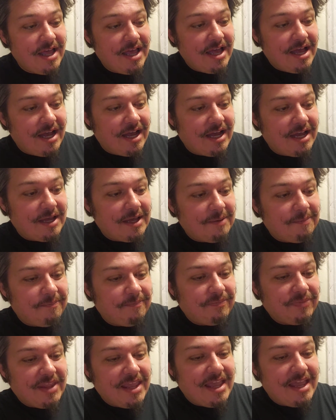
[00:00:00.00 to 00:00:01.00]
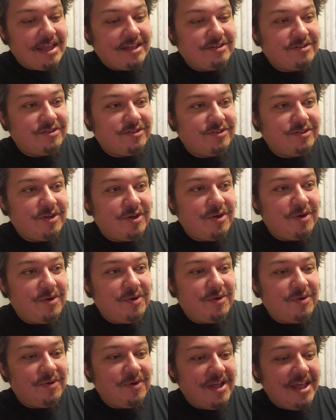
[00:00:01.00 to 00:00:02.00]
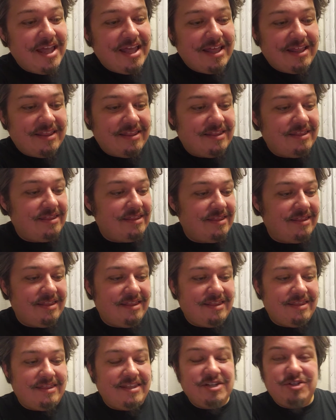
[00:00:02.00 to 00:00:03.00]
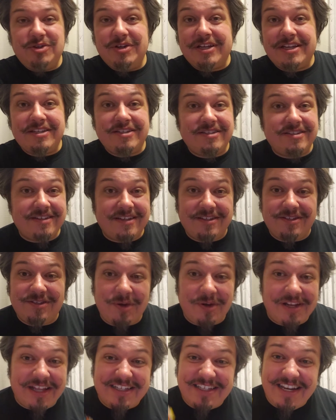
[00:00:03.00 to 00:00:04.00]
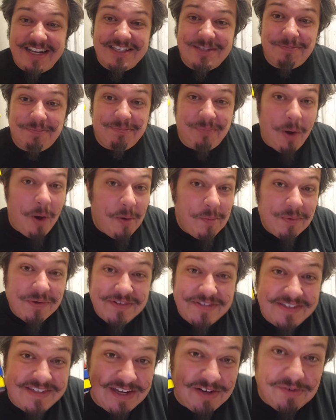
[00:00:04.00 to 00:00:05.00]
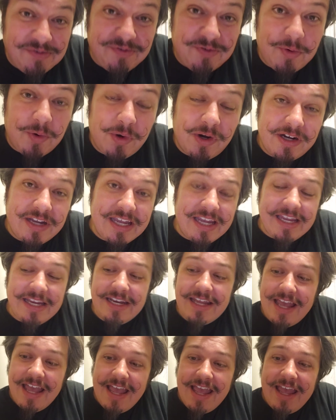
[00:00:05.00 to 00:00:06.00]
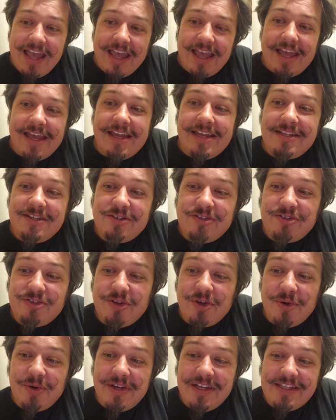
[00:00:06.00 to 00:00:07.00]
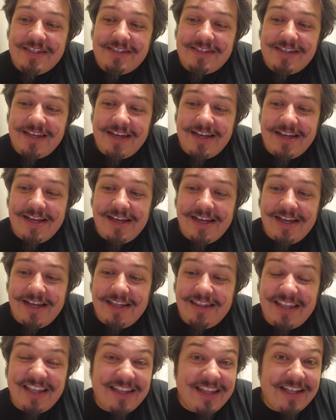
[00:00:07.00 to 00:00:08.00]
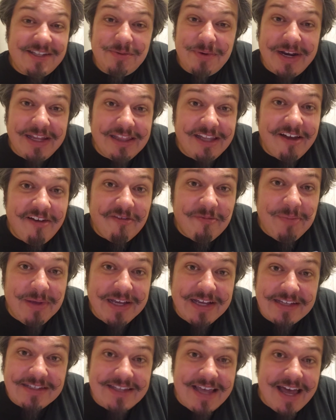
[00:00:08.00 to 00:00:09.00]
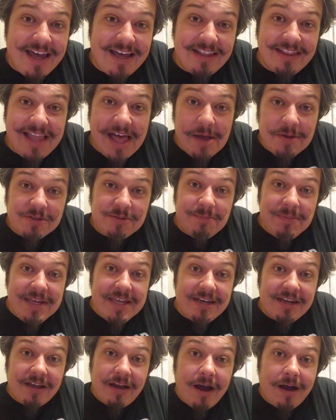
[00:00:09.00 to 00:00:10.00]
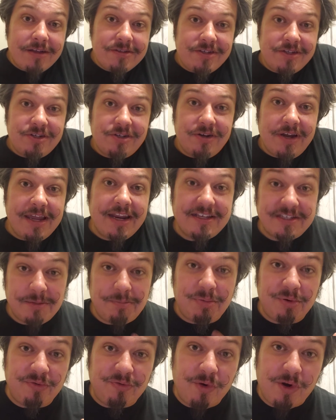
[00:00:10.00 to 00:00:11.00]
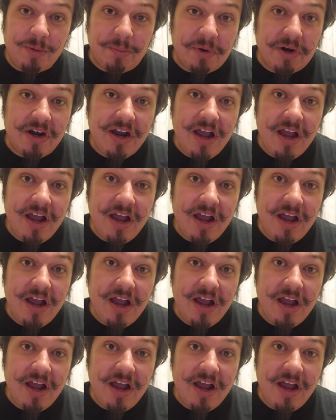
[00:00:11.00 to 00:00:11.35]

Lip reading: And so this trick is so good. Like I said, it's almost self-working, and so it's and that's what I love, because that allows me to concentrate as a performer